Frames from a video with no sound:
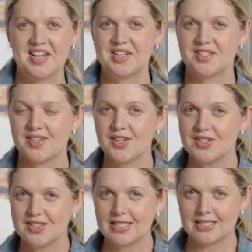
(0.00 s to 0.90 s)
So
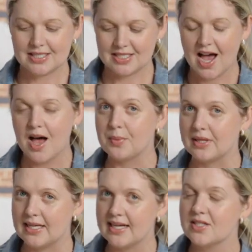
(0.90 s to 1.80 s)
to start
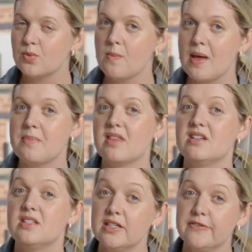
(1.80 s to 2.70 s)
with, let's remember the
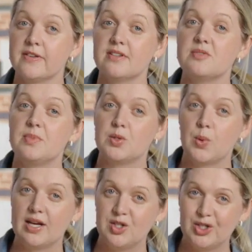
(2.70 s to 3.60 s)
difference
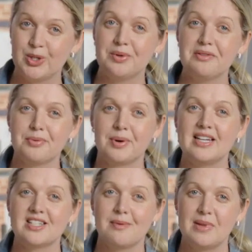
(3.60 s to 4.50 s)
between two and
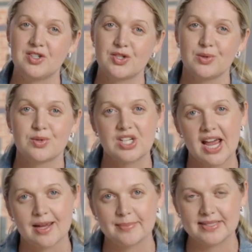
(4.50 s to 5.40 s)
three-dimensional
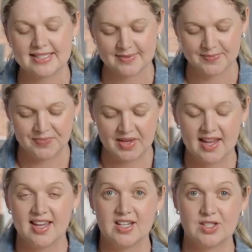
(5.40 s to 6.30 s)
shapes.
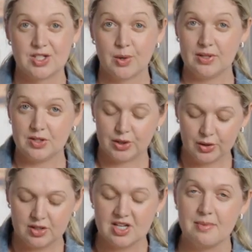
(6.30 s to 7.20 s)
So with
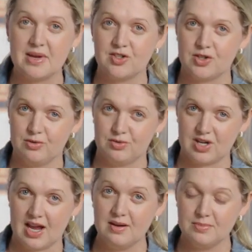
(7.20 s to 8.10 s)
two-dimensional
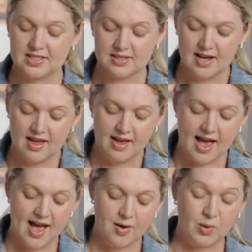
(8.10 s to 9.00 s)
shapes,
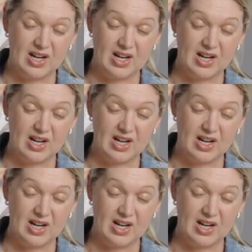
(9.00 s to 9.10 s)
we